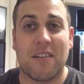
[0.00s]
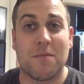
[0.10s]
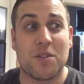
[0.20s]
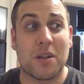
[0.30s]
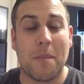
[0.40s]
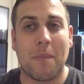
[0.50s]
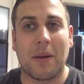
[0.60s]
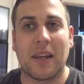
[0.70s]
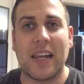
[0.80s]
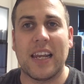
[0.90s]
I'm just
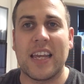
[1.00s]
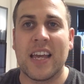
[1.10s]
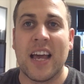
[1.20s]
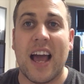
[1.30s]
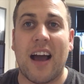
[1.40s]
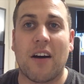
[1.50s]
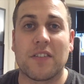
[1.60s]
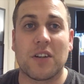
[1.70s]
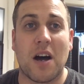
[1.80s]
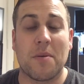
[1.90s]
completely out
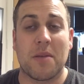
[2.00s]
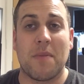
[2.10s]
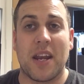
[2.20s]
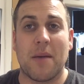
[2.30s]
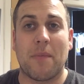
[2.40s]
of time at the minute,